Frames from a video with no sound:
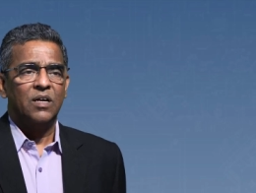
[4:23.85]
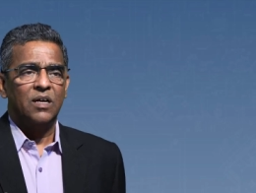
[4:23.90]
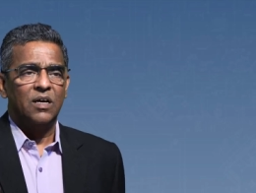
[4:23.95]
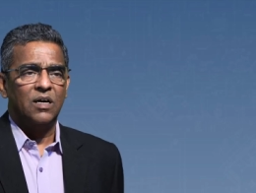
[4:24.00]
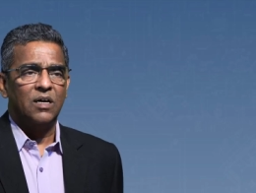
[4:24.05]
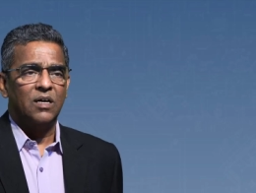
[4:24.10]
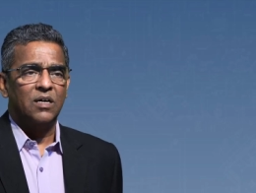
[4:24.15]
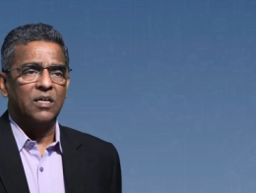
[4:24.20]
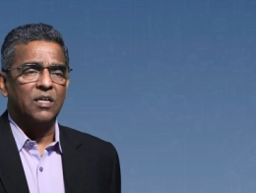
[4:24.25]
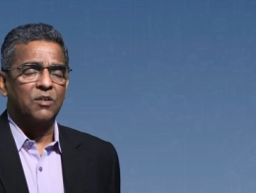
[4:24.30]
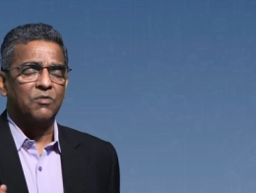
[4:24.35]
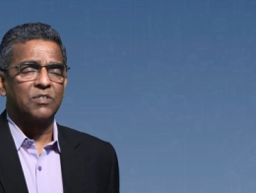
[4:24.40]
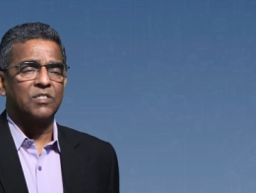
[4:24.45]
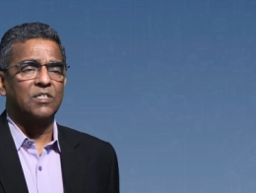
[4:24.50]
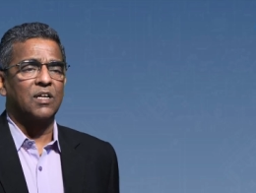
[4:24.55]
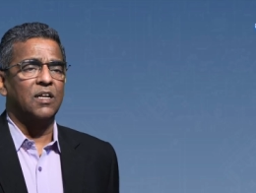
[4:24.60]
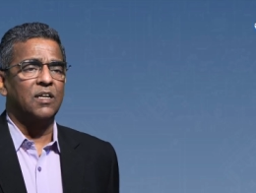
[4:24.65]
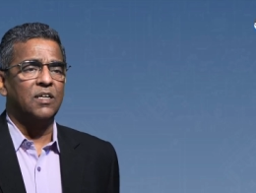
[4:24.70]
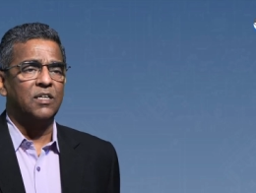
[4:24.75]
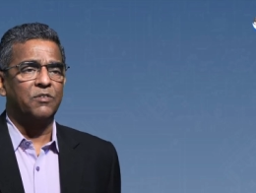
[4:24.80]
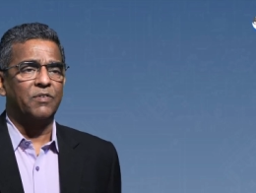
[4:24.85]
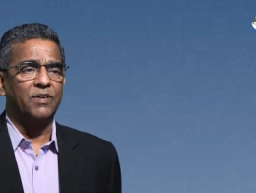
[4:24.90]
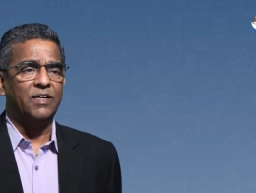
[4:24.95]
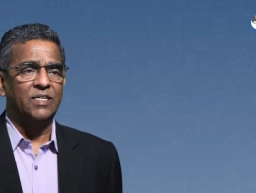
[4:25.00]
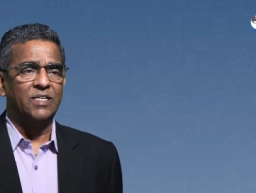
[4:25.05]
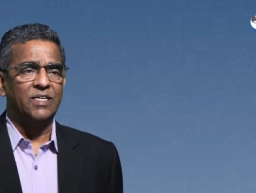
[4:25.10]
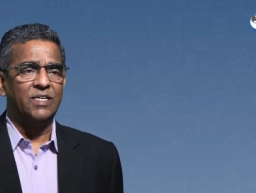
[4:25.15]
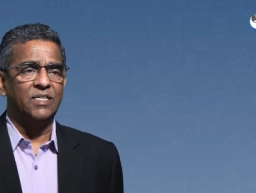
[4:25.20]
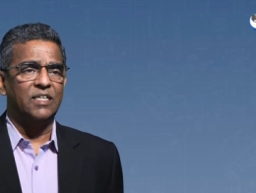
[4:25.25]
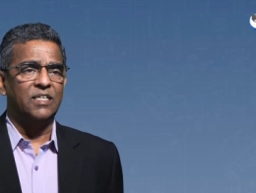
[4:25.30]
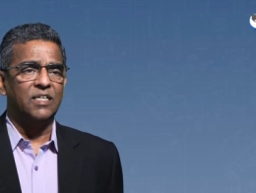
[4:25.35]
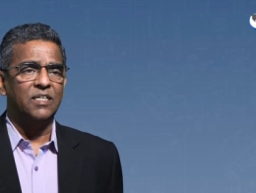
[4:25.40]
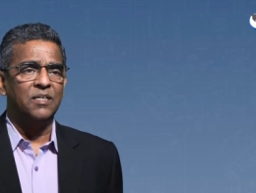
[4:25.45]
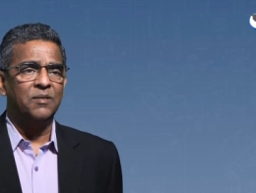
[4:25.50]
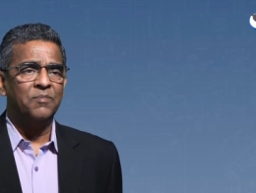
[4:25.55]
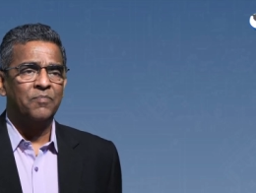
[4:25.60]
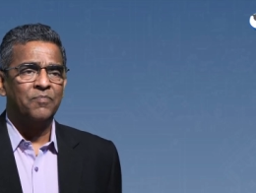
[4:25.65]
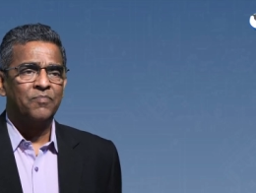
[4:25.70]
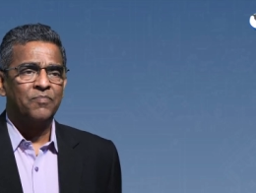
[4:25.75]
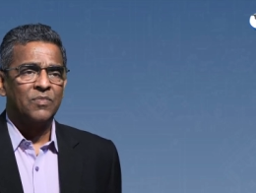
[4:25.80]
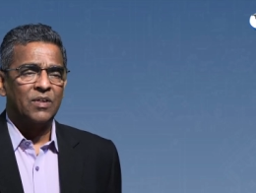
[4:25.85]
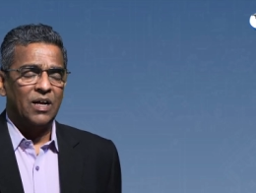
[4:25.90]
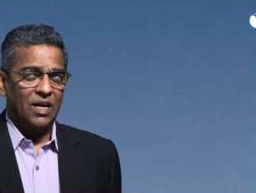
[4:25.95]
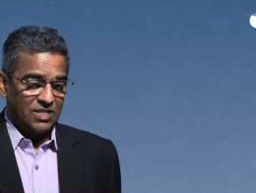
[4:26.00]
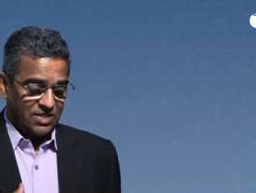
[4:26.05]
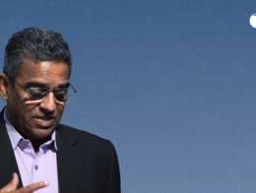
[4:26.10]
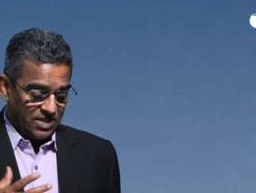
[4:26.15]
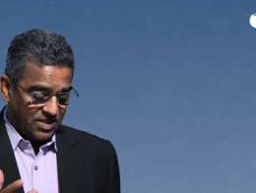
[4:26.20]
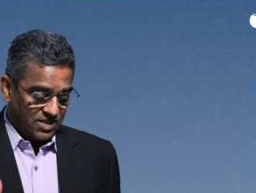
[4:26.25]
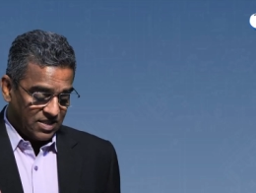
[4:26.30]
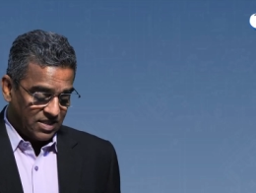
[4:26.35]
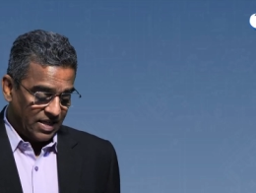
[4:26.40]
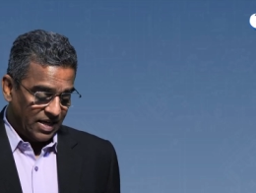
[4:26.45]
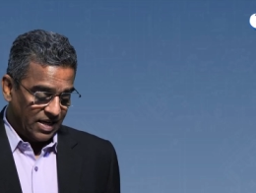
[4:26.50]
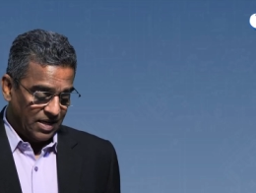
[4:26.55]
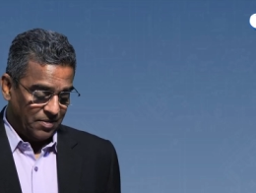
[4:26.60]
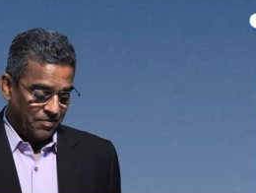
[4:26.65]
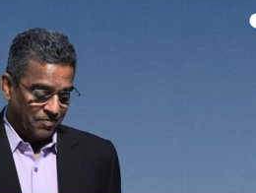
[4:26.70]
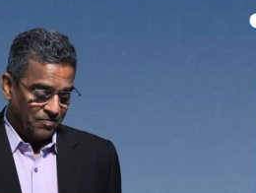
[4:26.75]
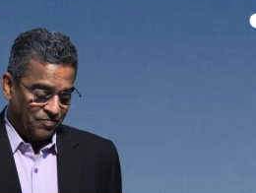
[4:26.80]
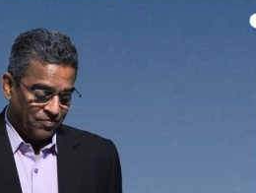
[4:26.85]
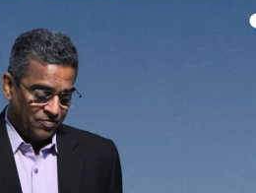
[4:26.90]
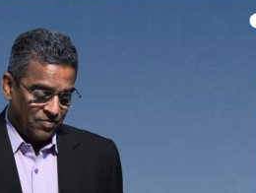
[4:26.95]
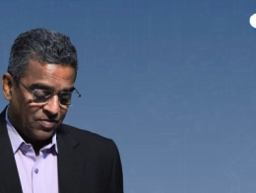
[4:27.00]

Uh, it was done in 2018, and since then,